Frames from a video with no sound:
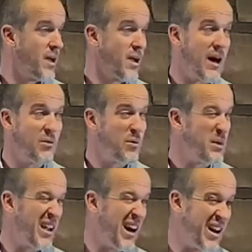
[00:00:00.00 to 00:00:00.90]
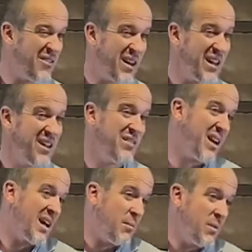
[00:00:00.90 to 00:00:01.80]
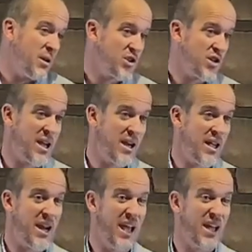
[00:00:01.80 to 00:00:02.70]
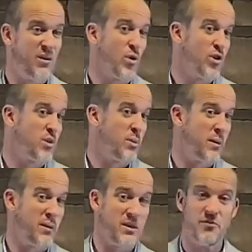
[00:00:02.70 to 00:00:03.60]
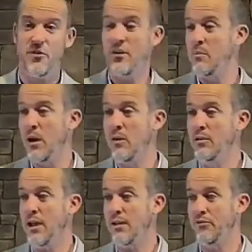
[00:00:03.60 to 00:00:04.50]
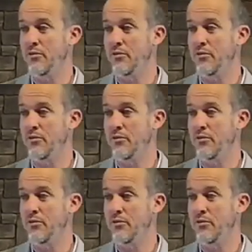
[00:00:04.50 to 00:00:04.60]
God would be God if I lived in communist China and had to worship him at the fear of my own life.